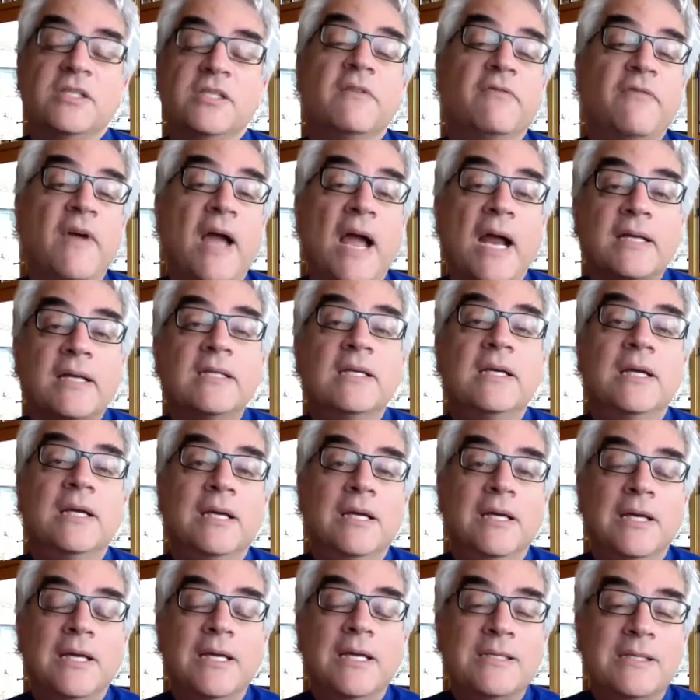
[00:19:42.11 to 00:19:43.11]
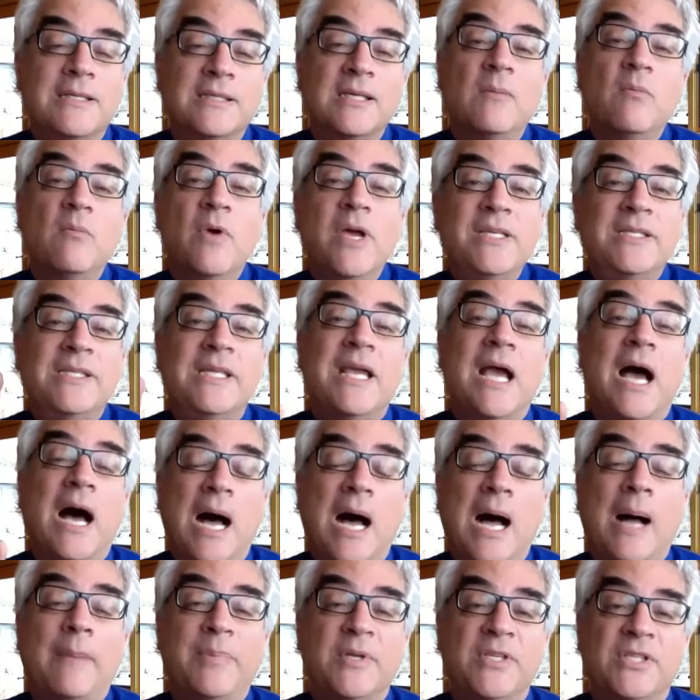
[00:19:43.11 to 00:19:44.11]
In fact, in some ways, the
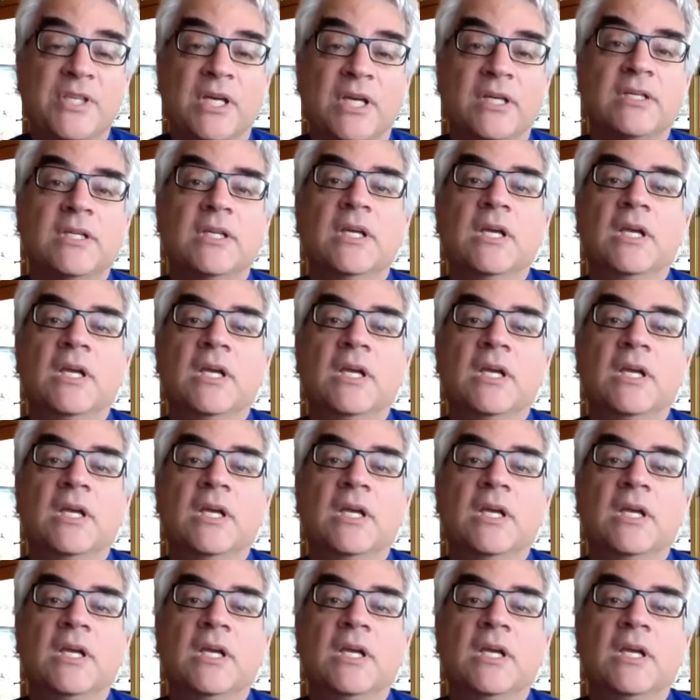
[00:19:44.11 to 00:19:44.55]
opposite.